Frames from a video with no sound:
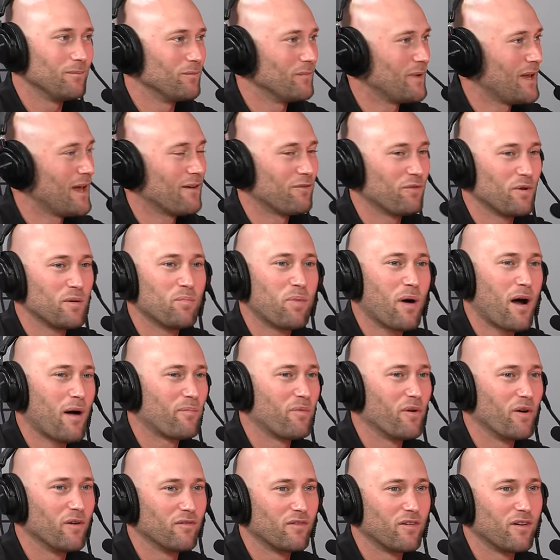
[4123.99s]
man, if we
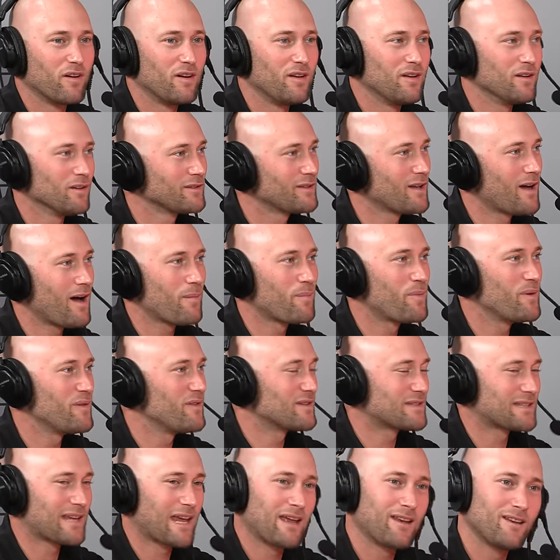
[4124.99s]
pop over a hilltop in
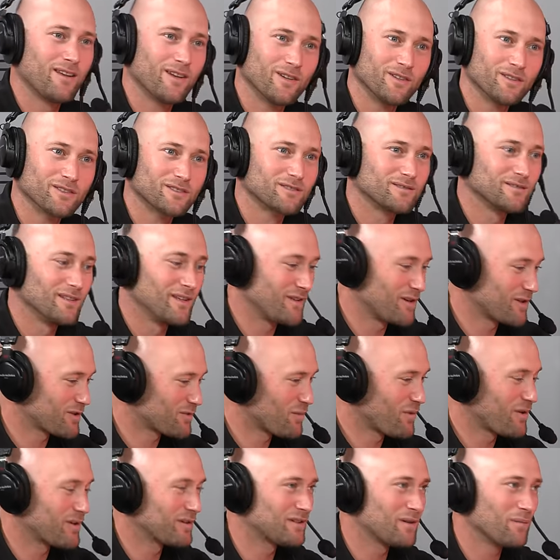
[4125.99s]
the sand hills and
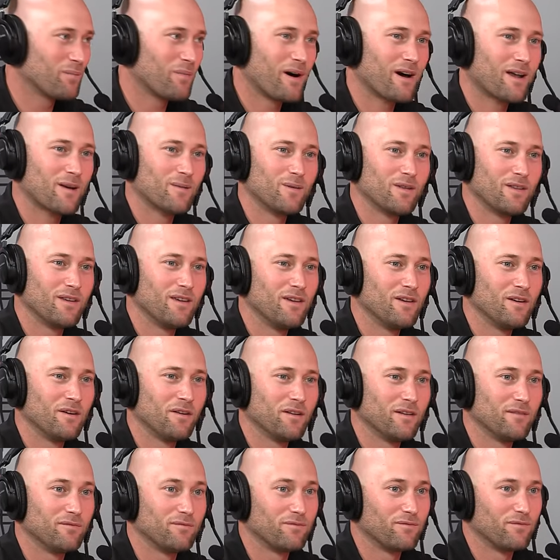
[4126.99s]
there's one at the bottom of the
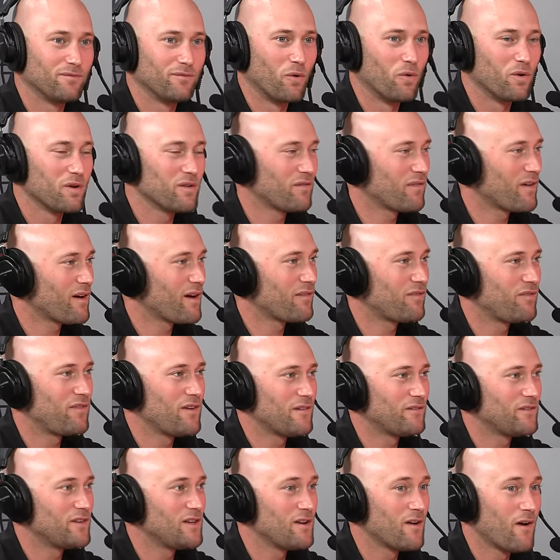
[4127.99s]
hill at forty-five,
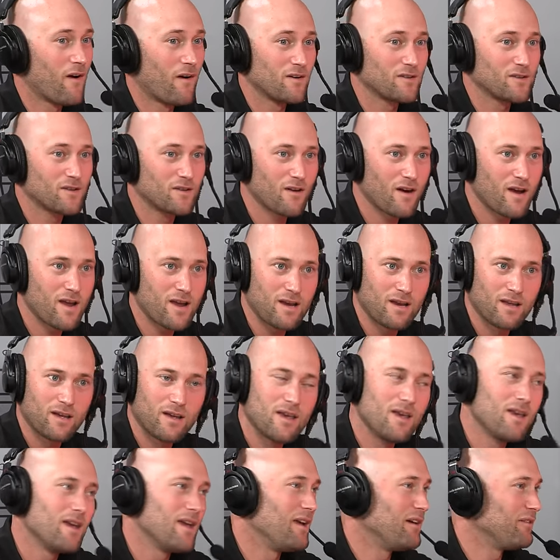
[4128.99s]
fifty yards, great.
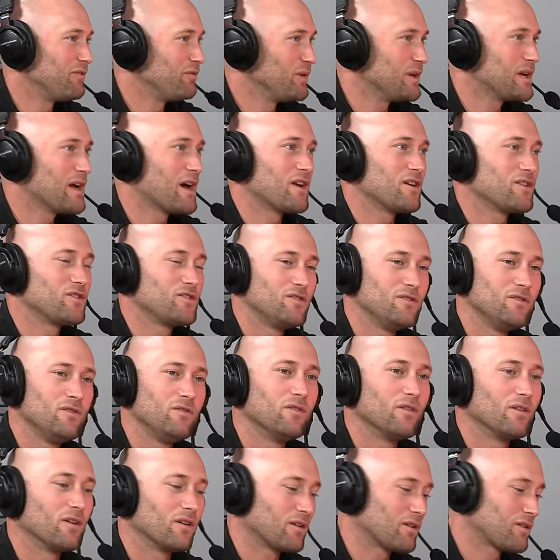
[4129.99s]
If we got to
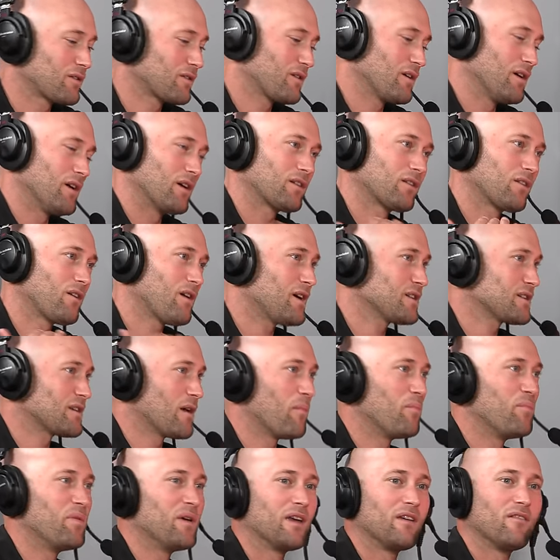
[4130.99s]
shoot across
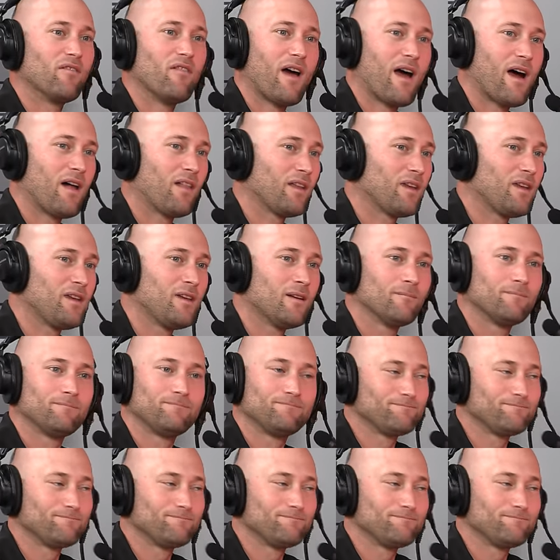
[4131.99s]
a big valley